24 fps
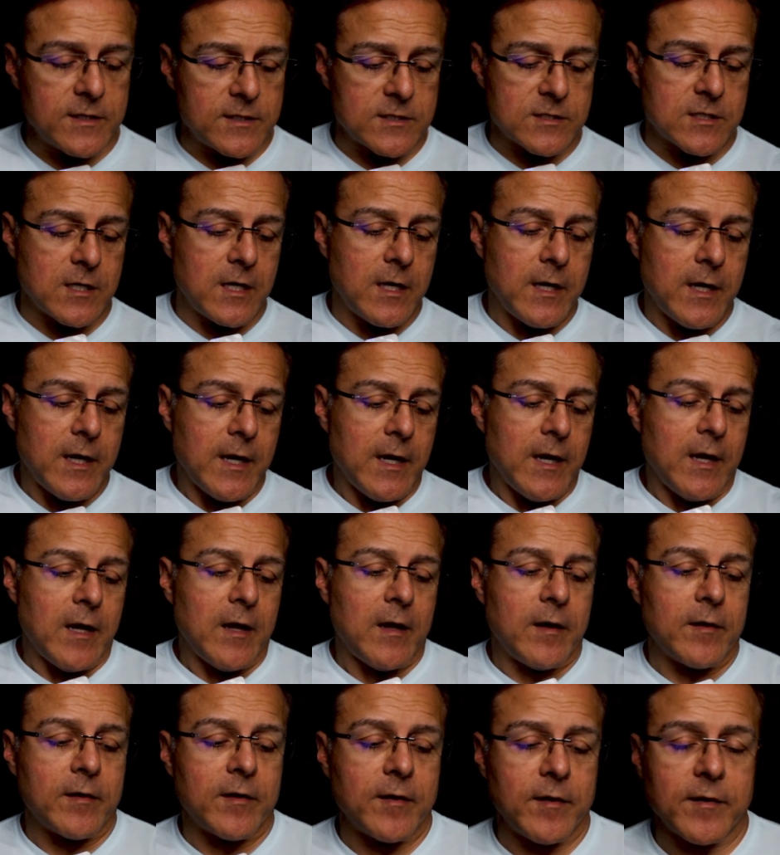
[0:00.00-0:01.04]
is.
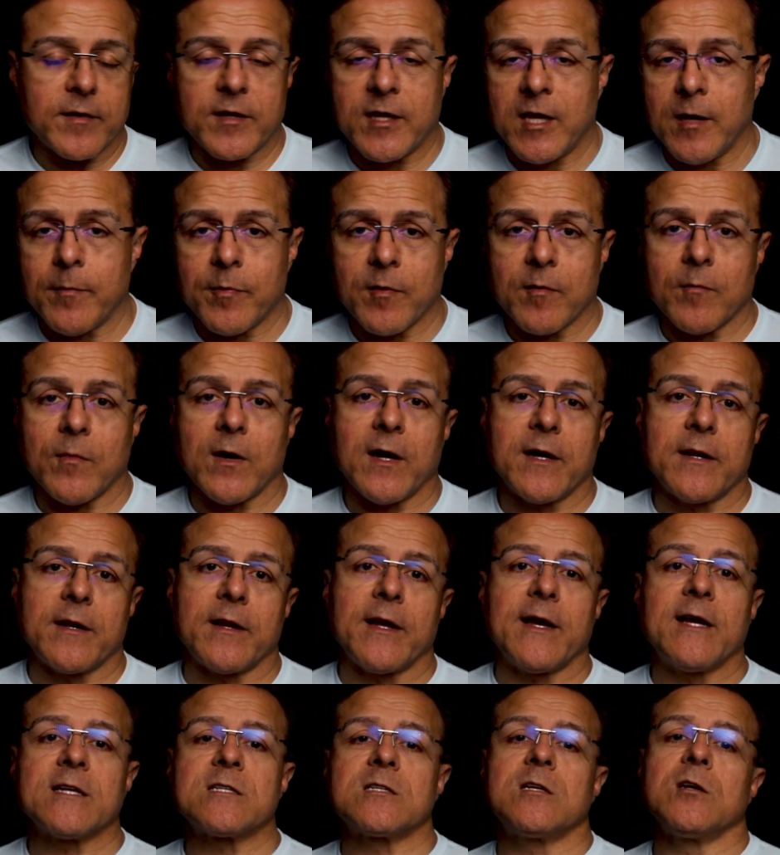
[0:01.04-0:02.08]
Keep in mind,
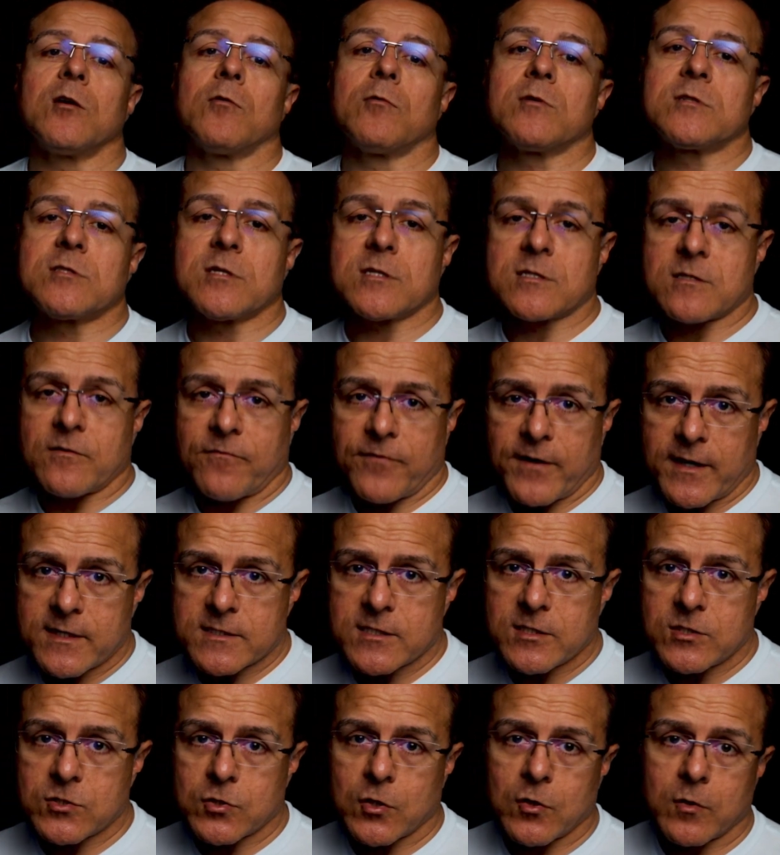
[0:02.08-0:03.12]
SEO is just a
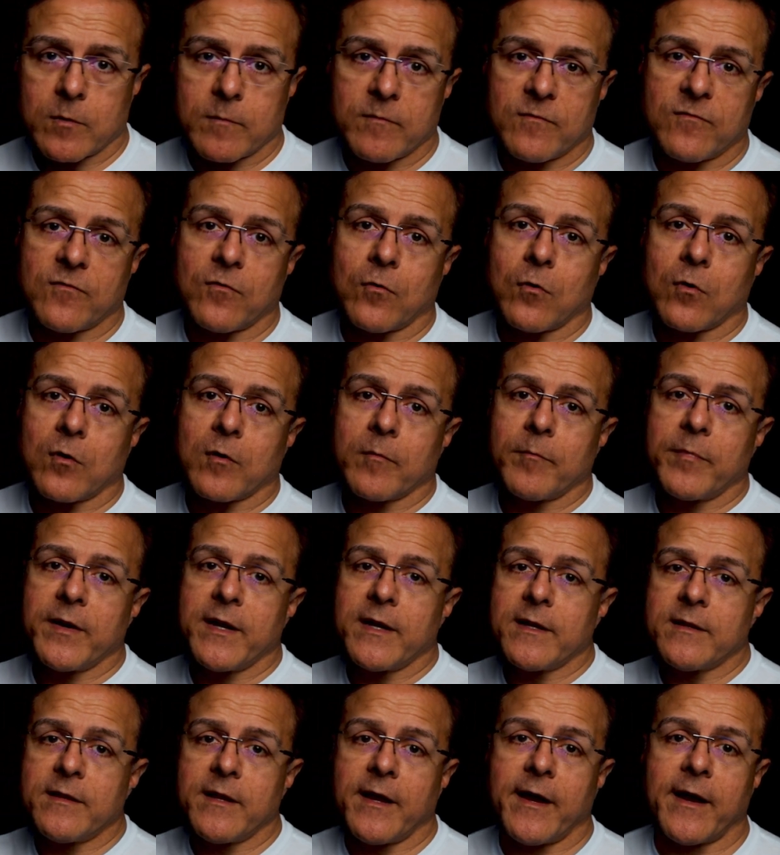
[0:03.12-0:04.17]
fancy term for
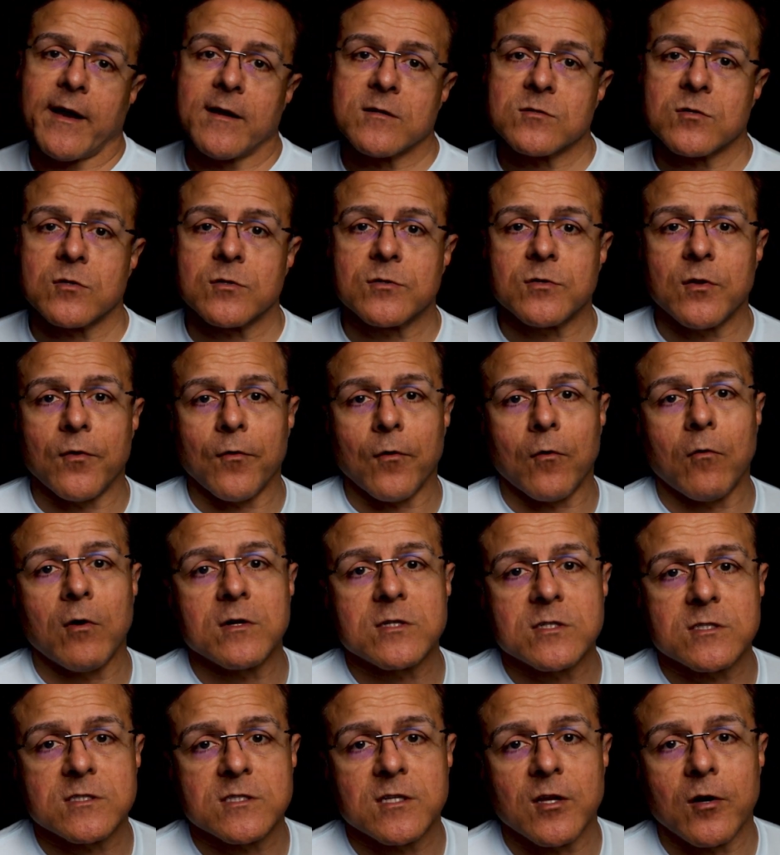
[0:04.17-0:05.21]
being the answer to the
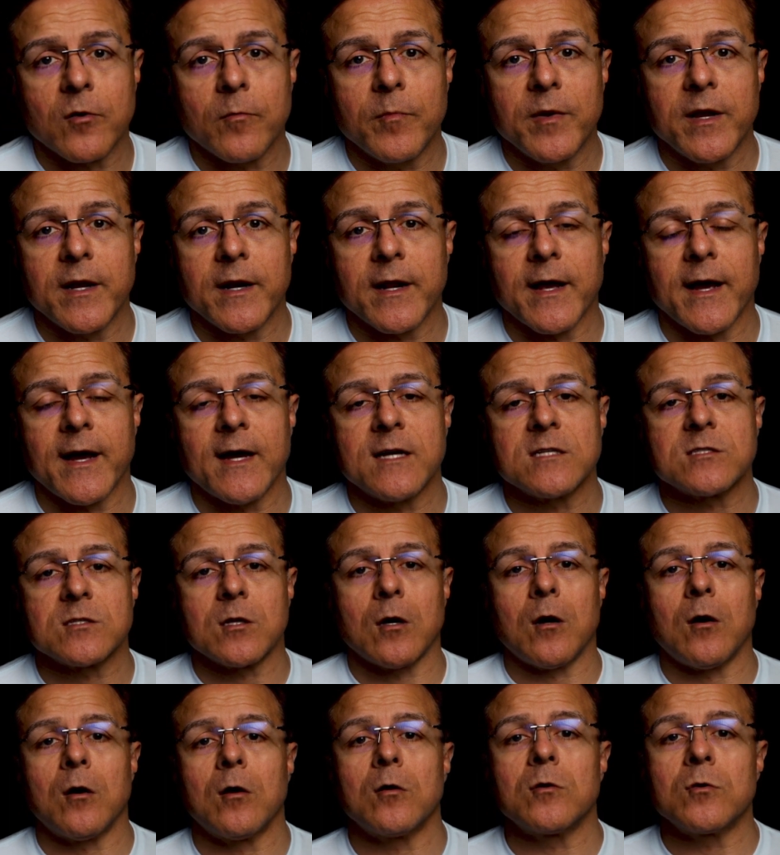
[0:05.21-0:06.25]
questions that are being asked
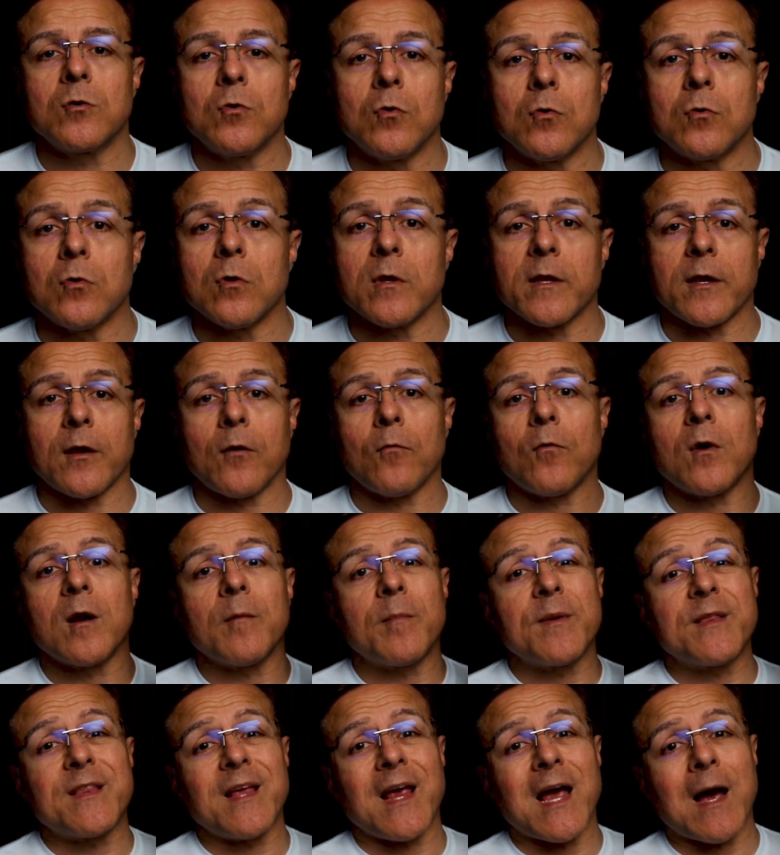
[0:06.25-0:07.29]
on Google, and you want to
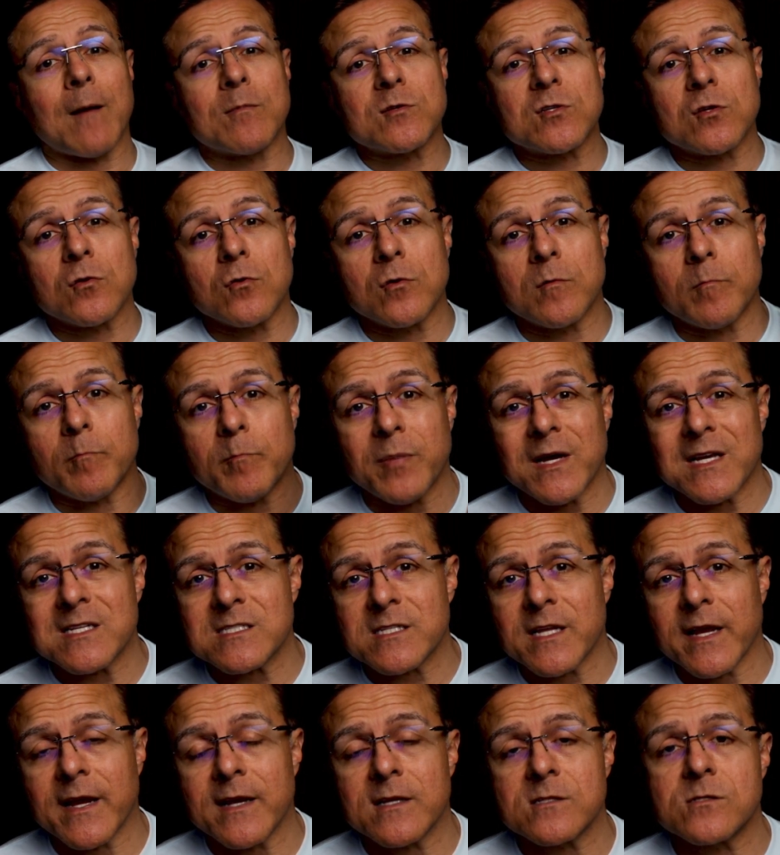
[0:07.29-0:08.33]
be the absolute
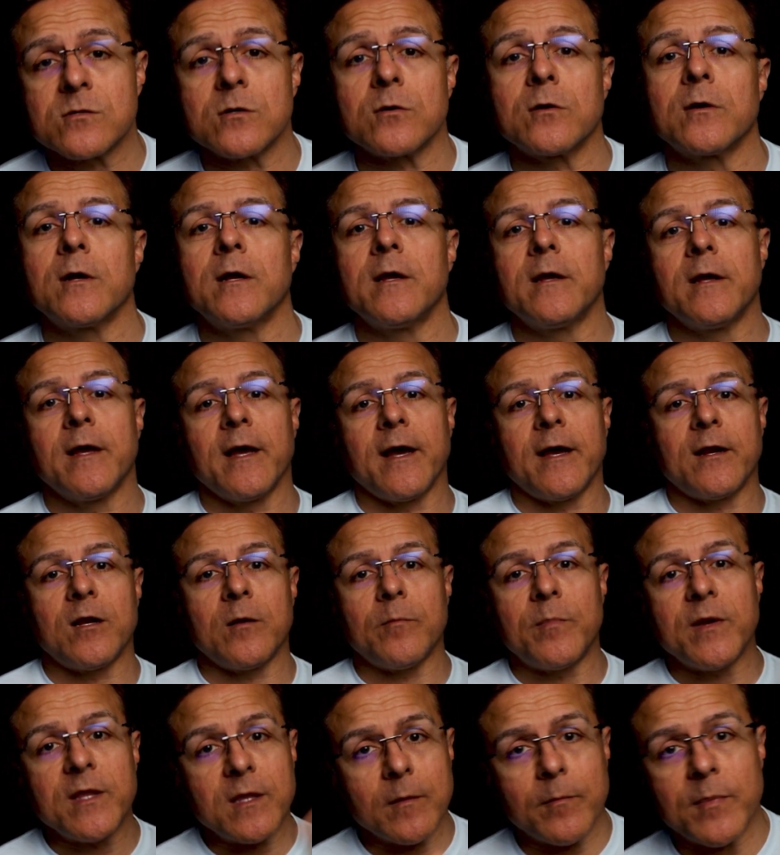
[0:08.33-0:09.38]
best answer. And to
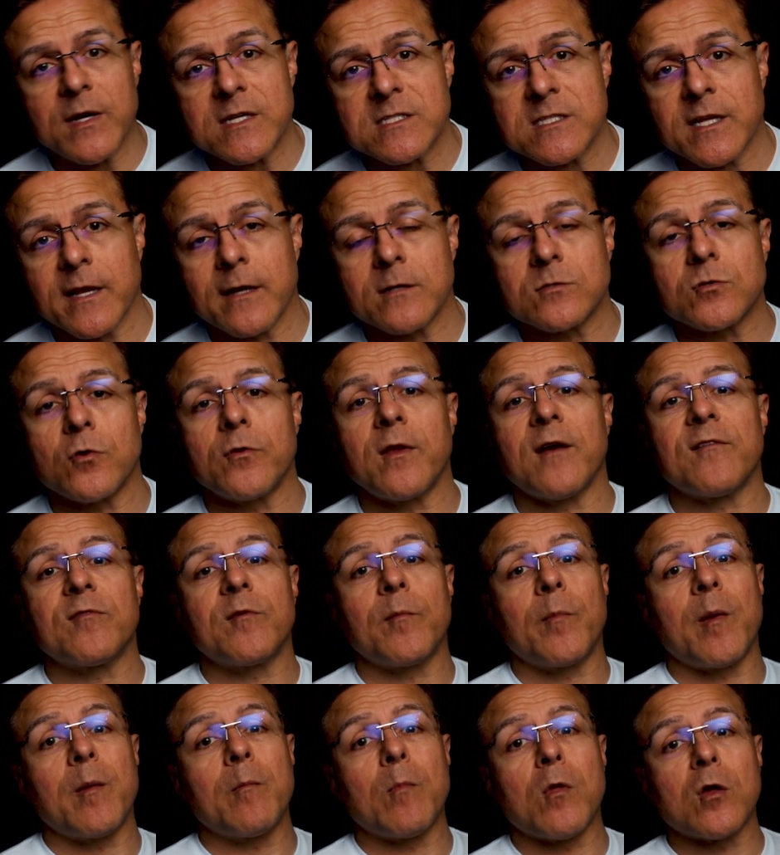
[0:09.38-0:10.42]
be the best answer, you have
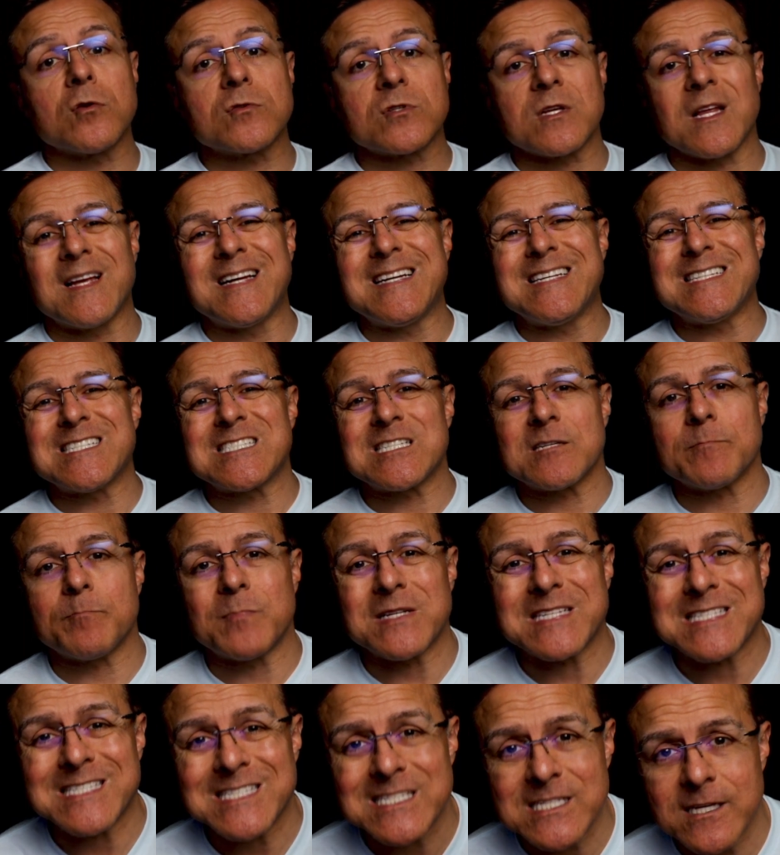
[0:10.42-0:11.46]
to be the most
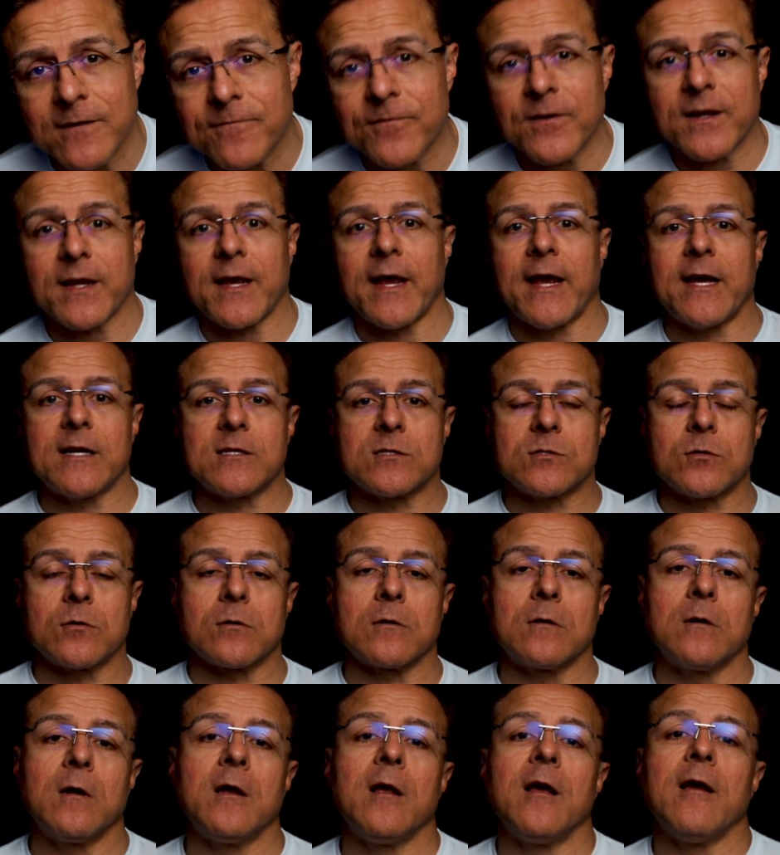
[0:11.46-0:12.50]
specific answer.